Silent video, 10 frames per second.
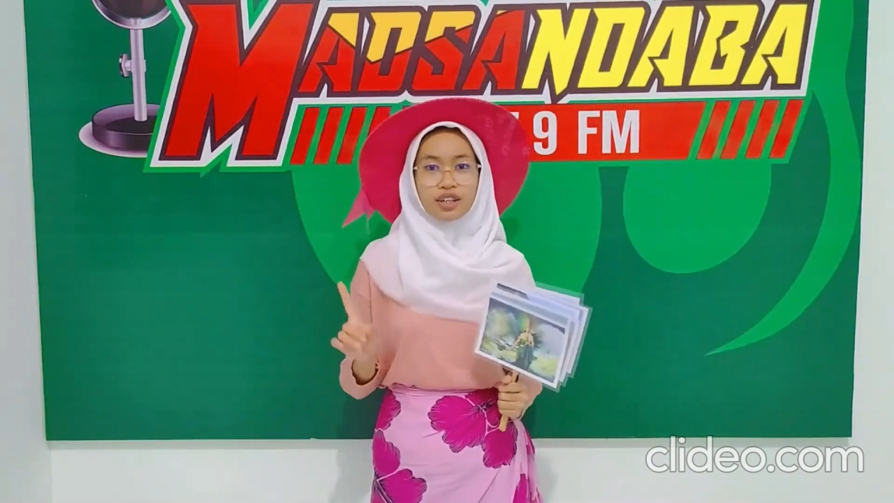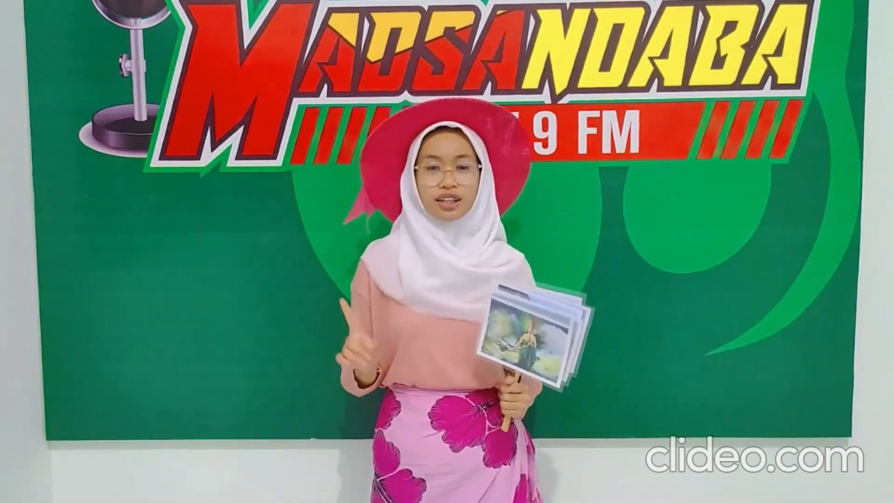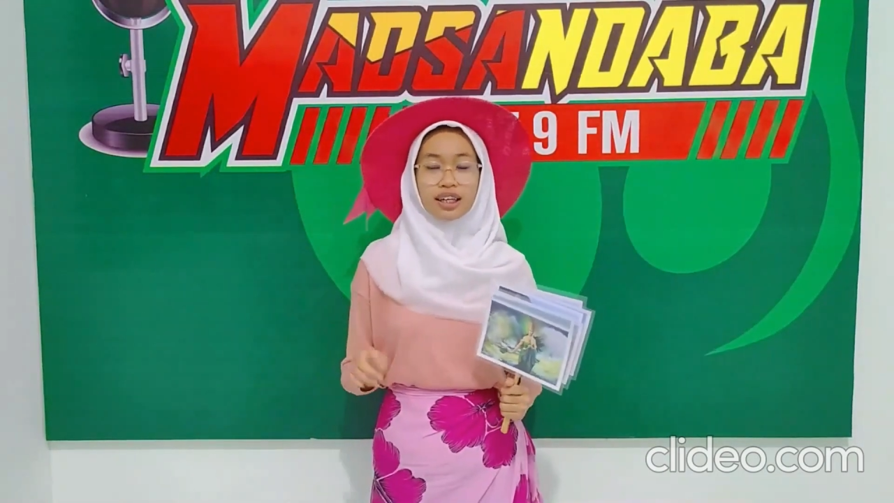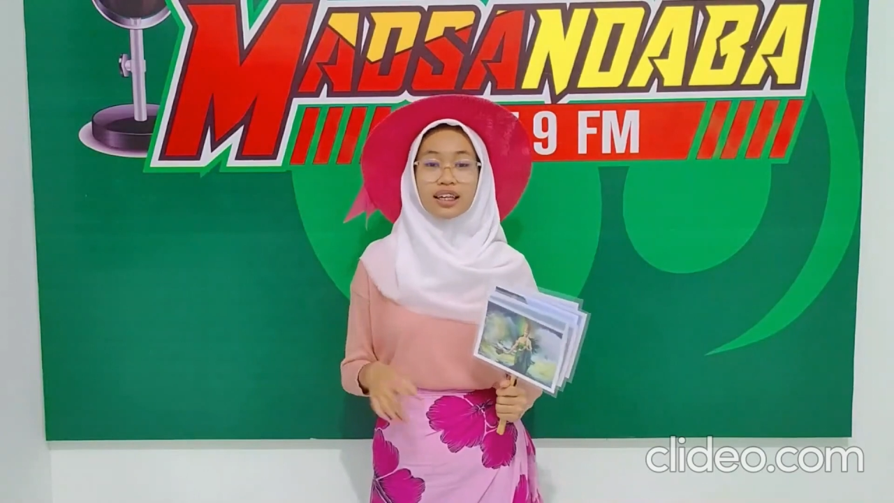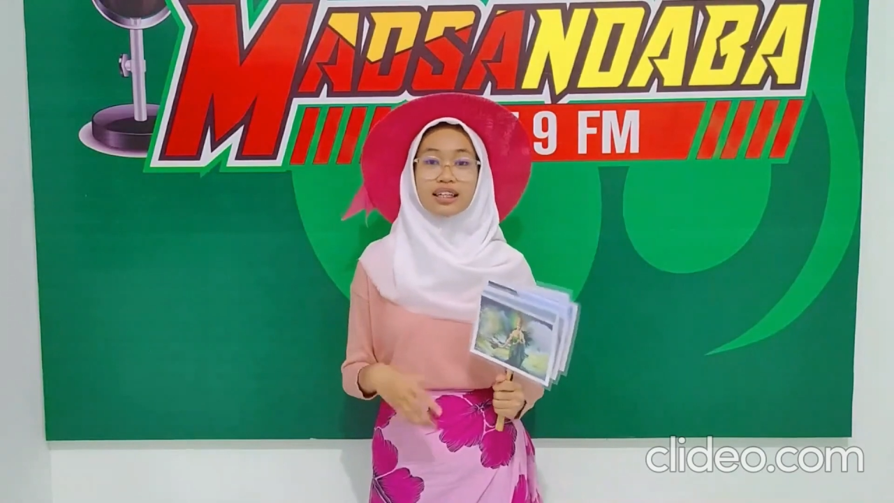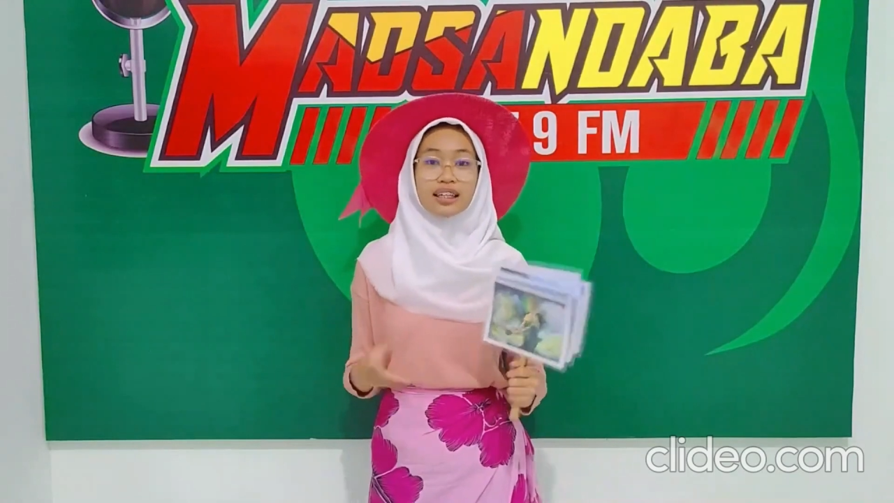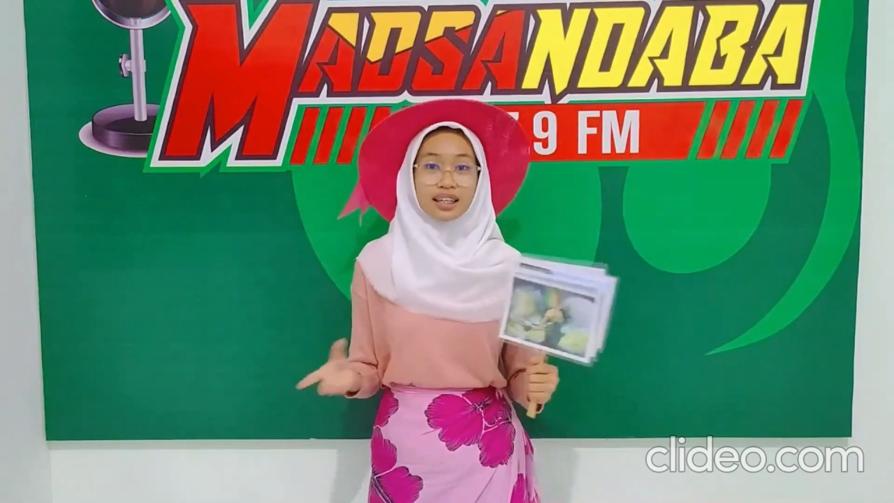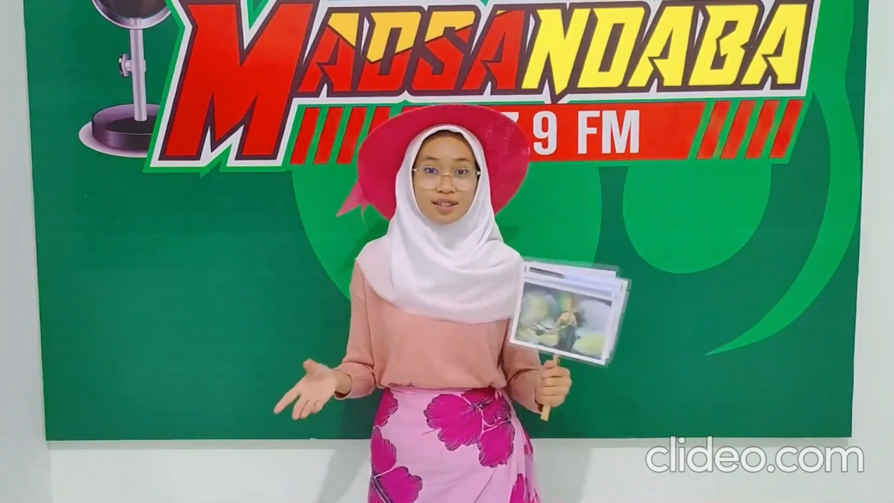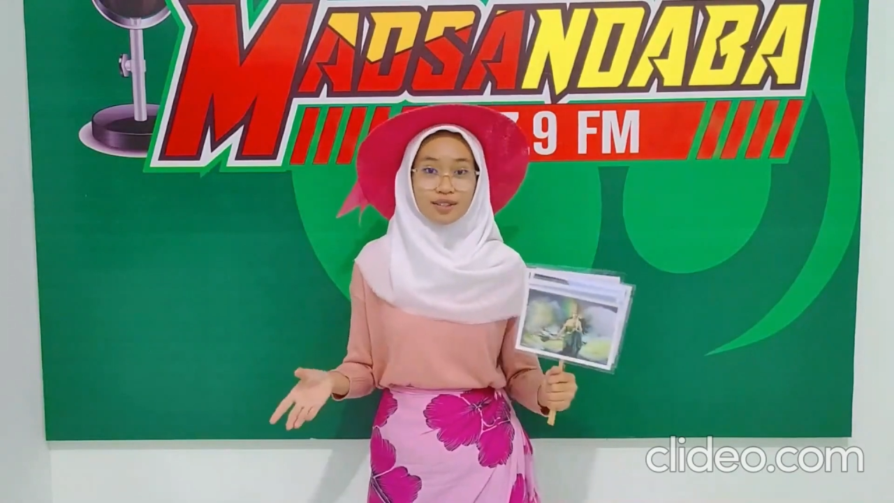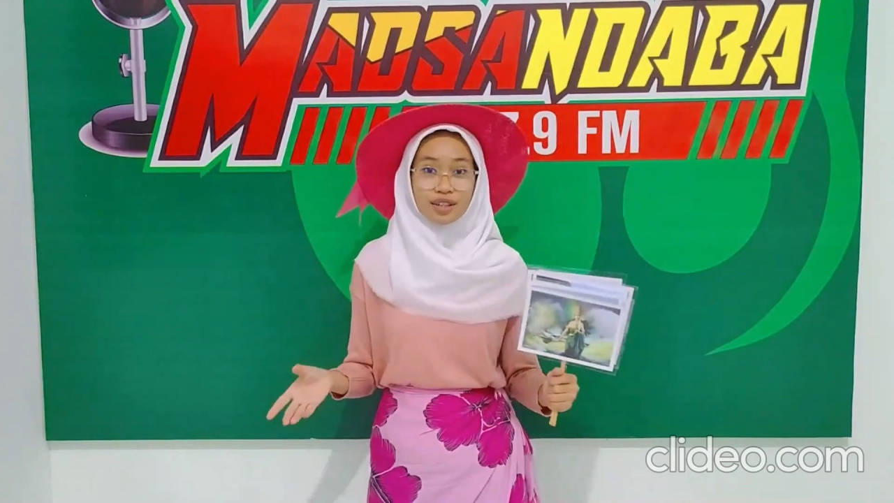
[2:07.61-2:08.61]
only in
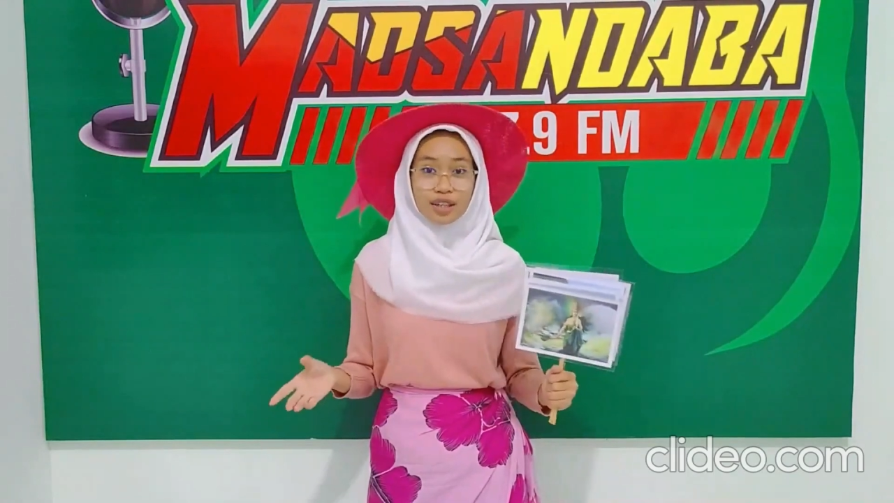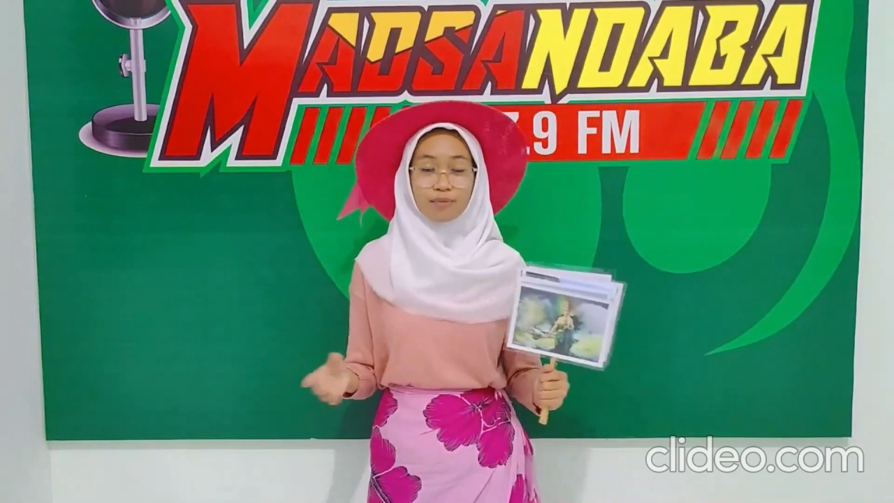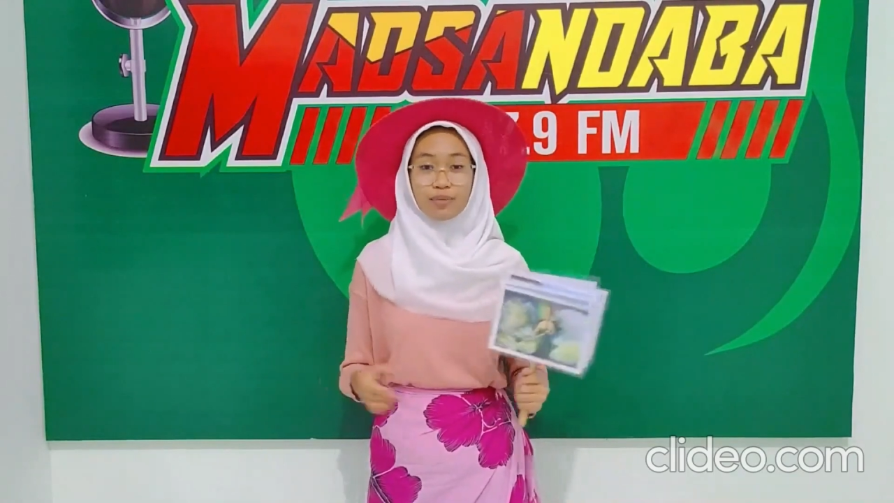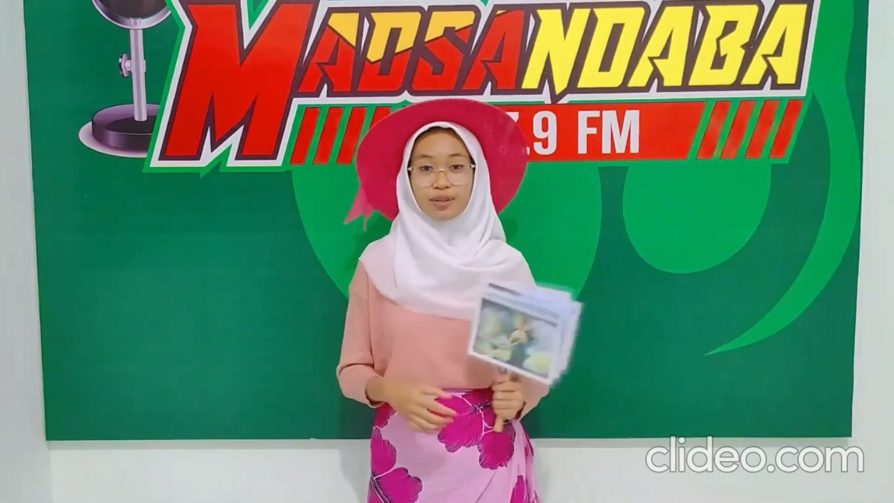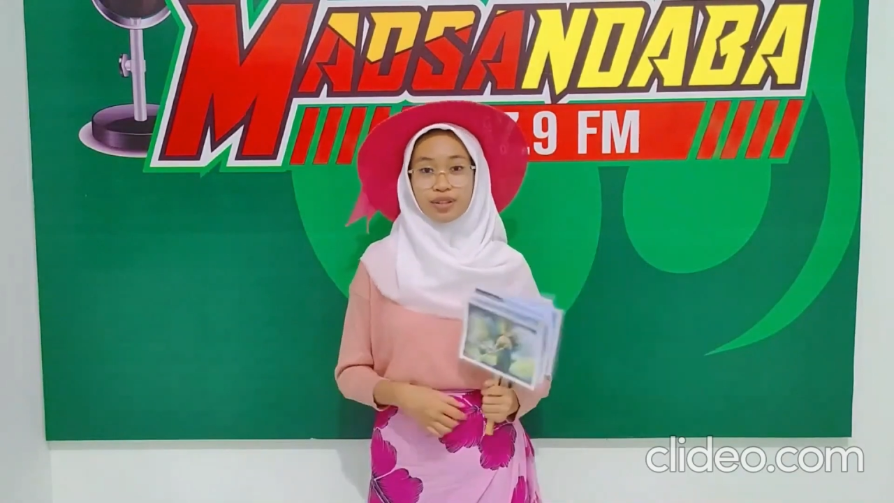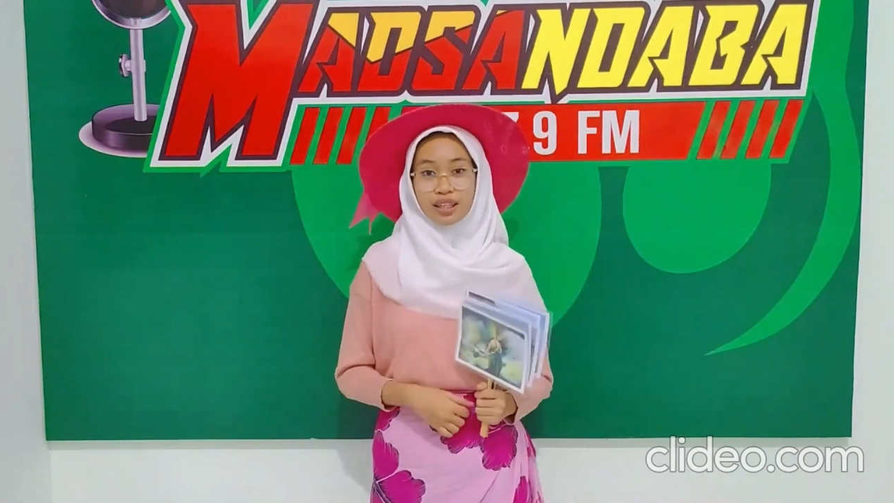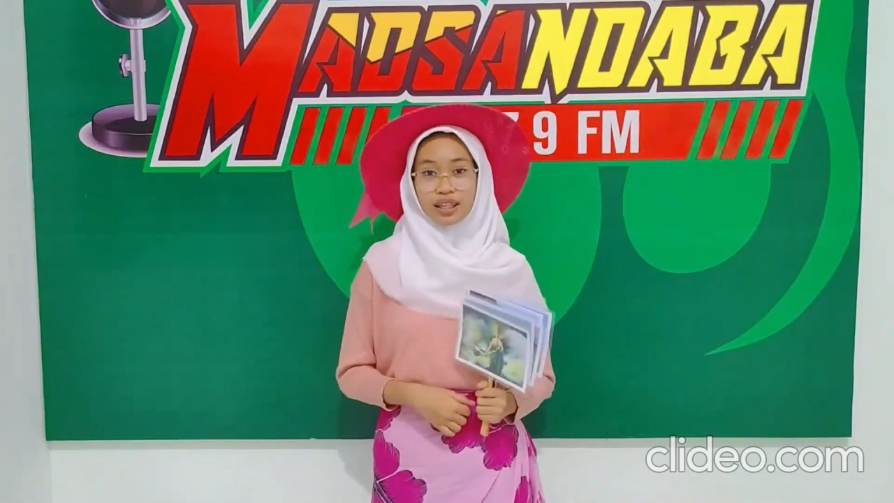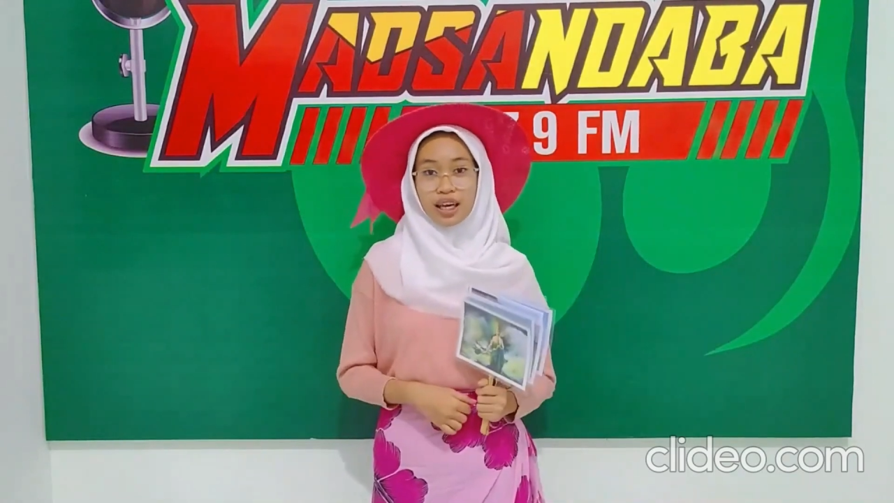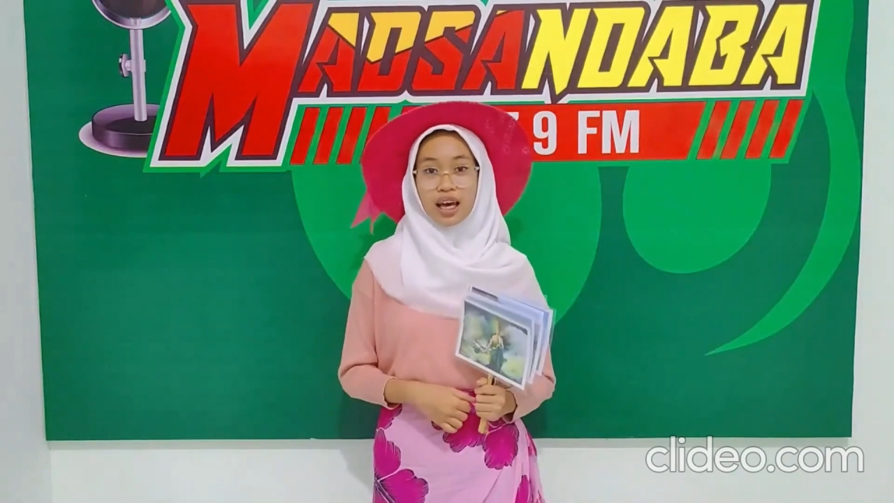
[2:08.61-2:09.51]
natural beauty,